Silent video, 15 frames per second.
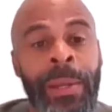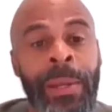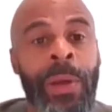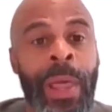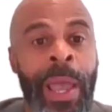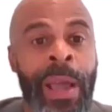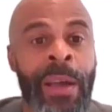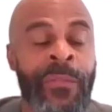You
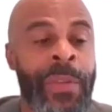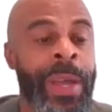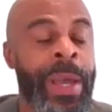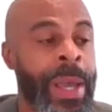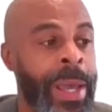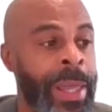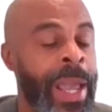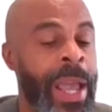know, they have
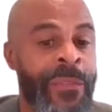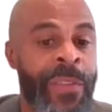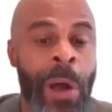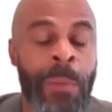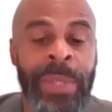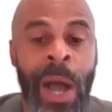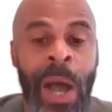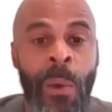they have
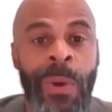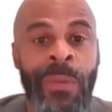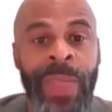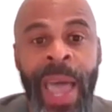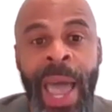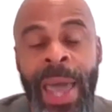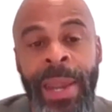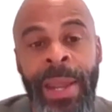helped out with
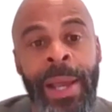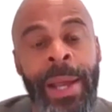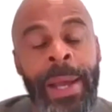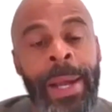that.